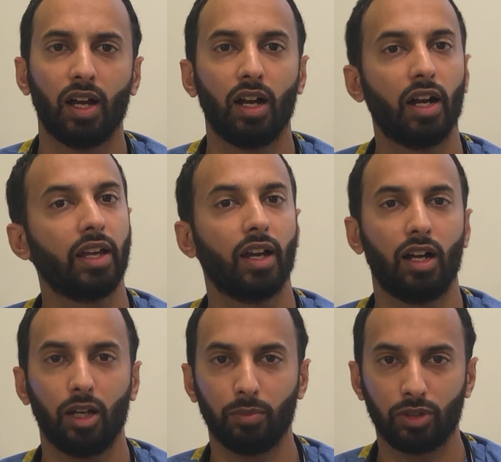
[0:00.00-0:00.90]
Hi,
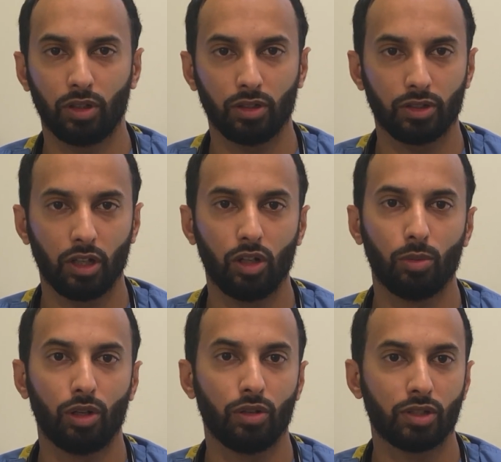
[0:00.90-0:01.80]
I'm Dr.
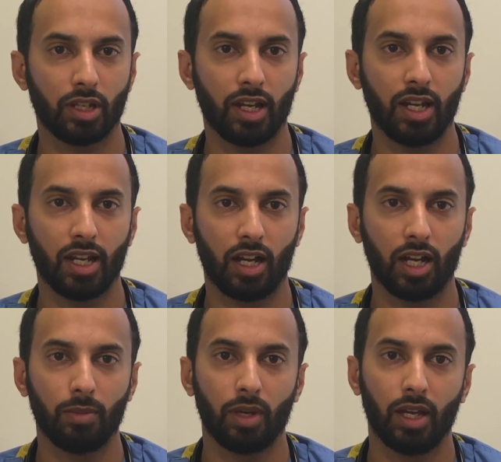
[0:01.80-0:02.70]
Omar Hussein.
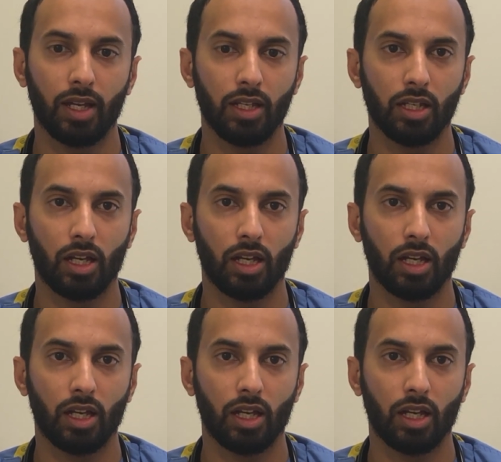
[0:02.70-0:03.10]
I'm a